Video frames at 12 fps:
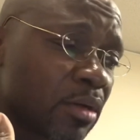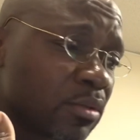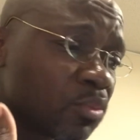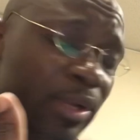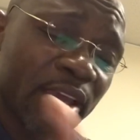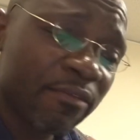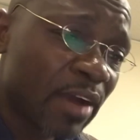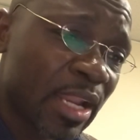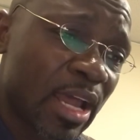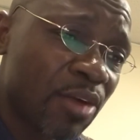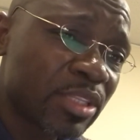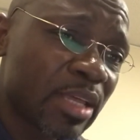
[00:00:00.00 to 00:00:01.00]
we have
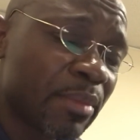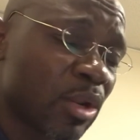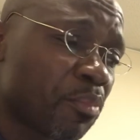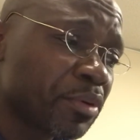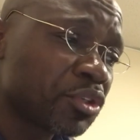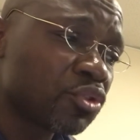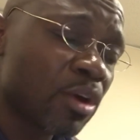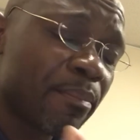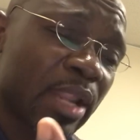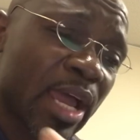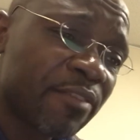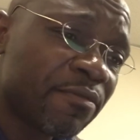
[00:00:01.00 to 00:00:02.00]
allowed them an opportunity to
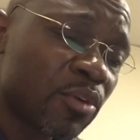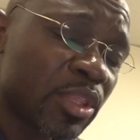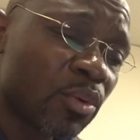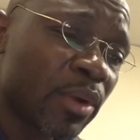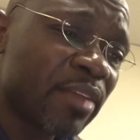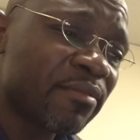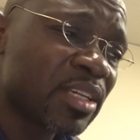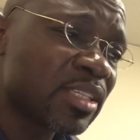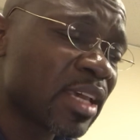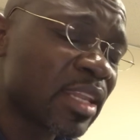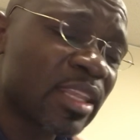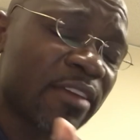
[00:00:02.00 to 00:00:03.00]
apply for the waivers
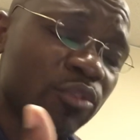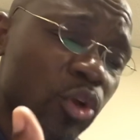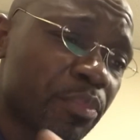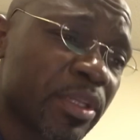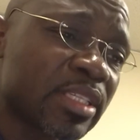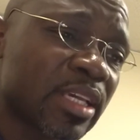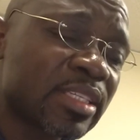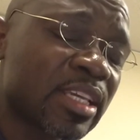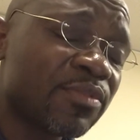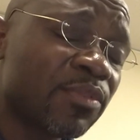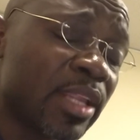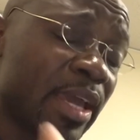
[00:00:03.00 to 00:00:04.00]
and they've not been
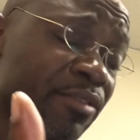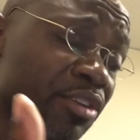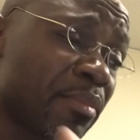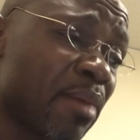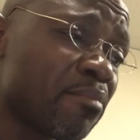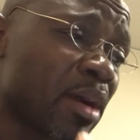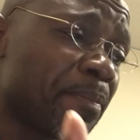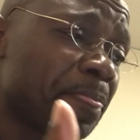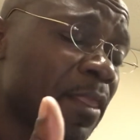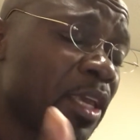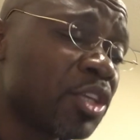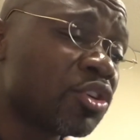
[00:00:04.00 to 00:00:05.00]
successful. And remember,
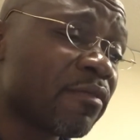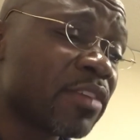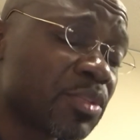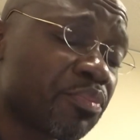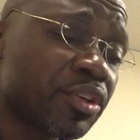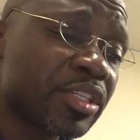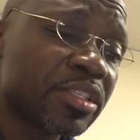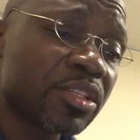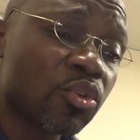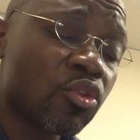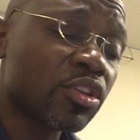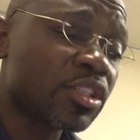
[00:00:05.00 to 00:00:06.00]
each of these processes
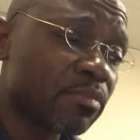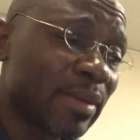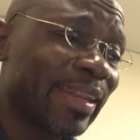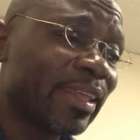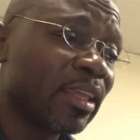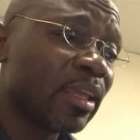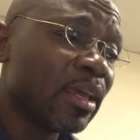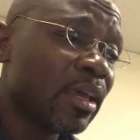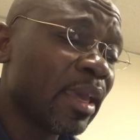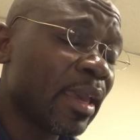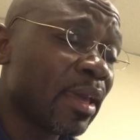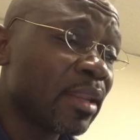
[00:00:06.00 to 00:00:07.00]
costs money,
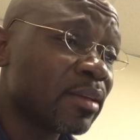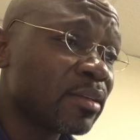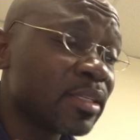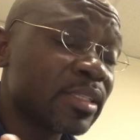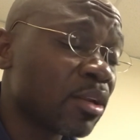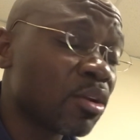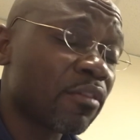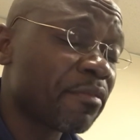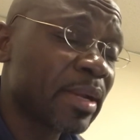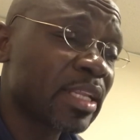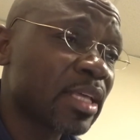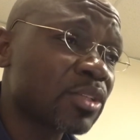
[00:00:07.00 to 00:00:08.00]
and it's a lot of
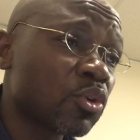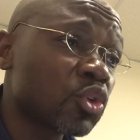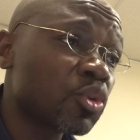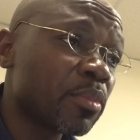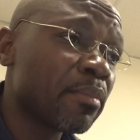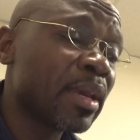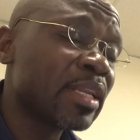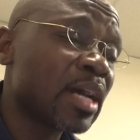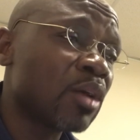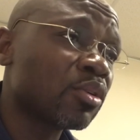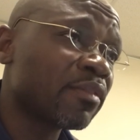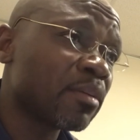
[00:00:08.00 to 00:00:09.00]
money that's going to be made
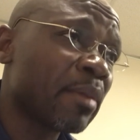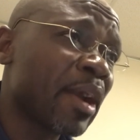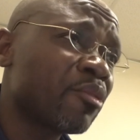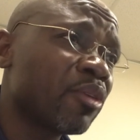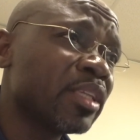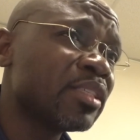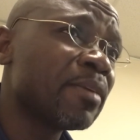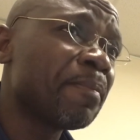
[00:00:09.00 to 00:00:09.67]
out of the migrants.